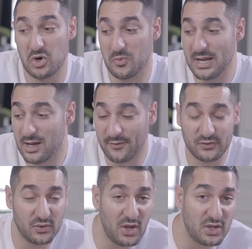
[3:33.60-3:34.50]
We love
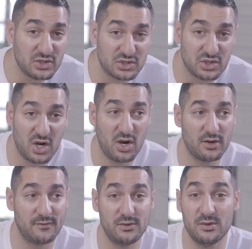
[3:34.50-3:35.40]
to
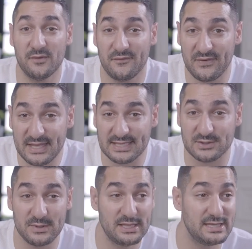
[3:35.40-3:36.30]
enjoy new things.
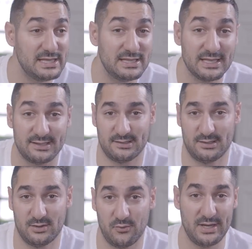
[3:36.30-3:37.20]
We need it.
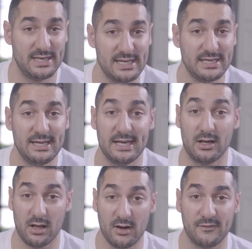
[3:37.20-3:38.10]
We need in
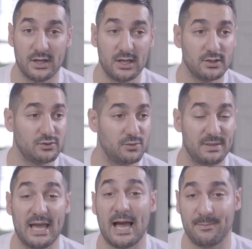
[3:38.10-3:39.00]
love to be
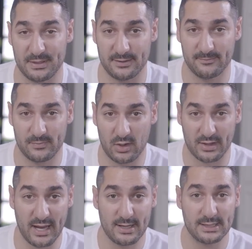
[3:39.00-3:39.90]
happy,
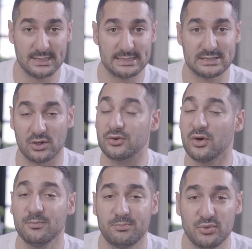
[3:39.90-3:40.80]
okay? So
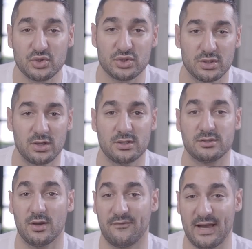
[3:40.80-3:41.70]
don't push
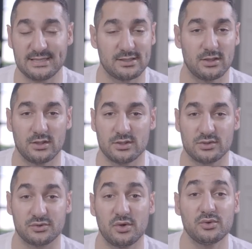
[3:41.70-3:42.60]
so fast,
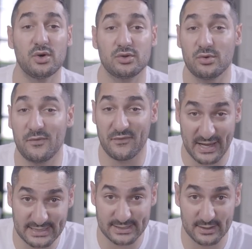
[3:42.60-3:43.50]
so don't go too
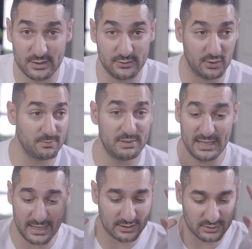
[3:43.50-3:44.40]
fast, don't be
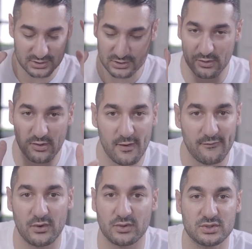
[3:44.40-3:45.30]
like so
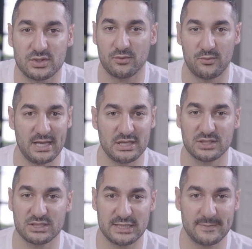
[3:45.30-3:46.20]
focused on a
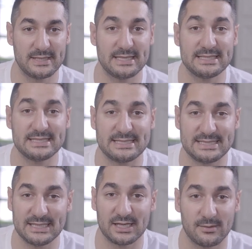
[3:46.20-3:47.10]
relationship,
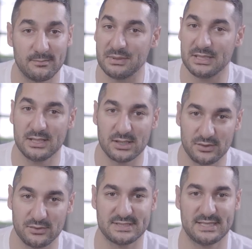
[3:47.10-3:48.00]
still be
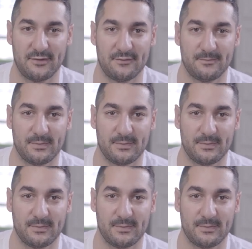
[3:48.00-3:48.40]
yourself.